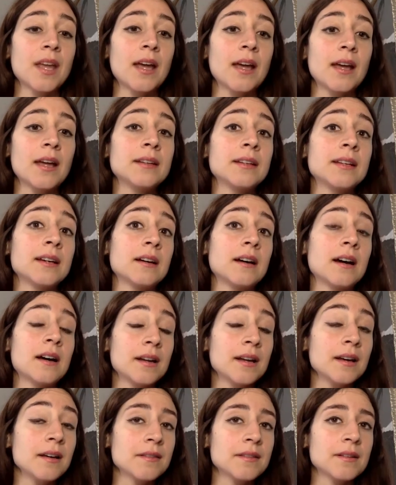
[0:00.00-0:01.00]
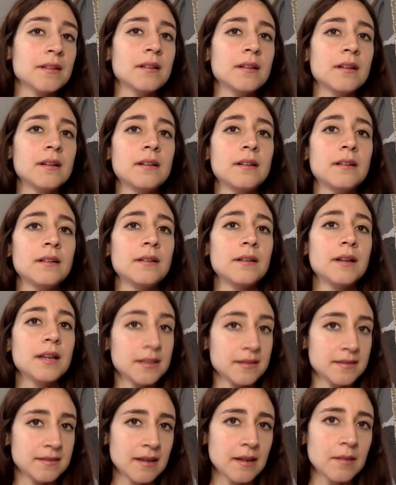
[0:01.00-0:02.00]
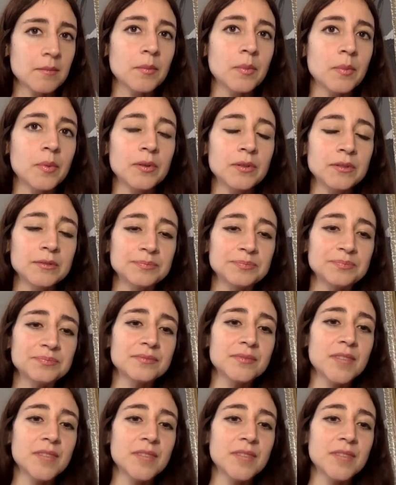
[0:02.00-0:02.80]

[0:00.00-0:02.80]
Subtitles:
Another example